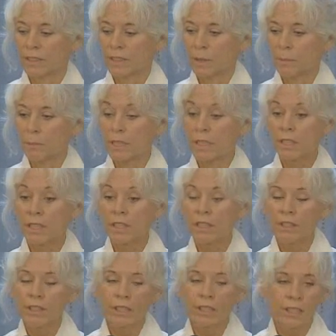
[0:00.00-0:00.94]

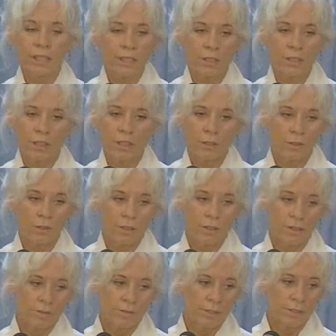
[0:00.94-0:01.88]
mysteriously
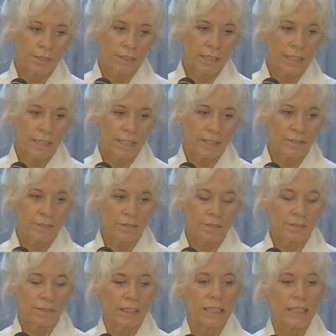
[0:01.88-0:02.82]
chosen
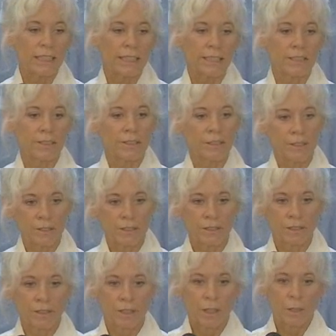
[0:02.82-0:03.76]
lifelines
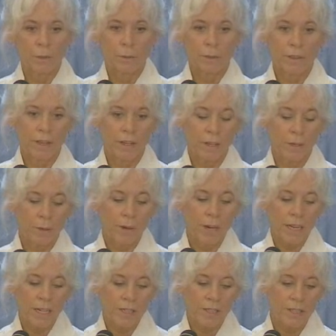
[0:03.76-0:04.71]
where there
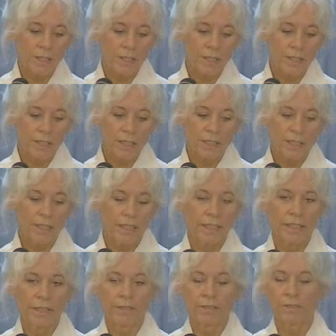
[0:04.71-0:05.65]
arises the
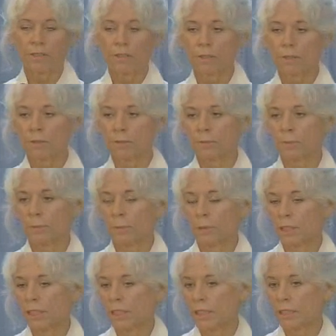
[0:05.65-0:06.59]
desire for
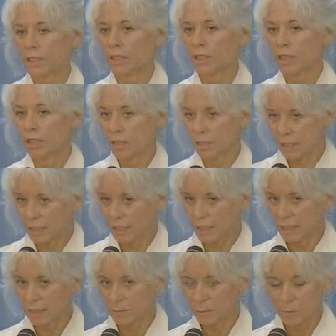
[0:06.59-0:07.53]
what gets called
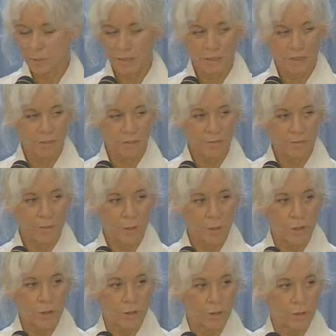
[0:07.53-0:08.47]
enlightenment
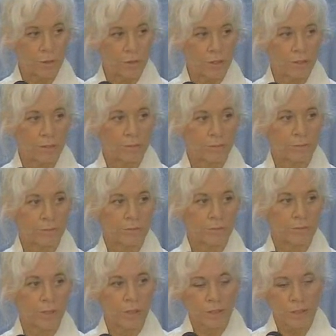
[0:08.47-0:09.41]
or truth
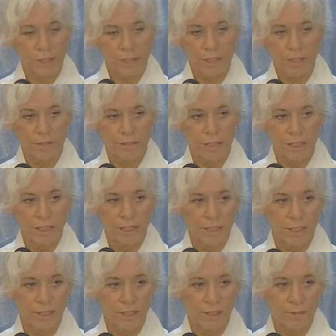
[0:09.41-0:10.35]
or
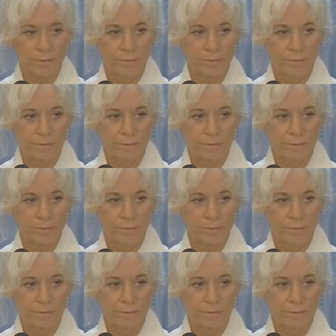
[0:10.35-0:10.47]
self-knowledge.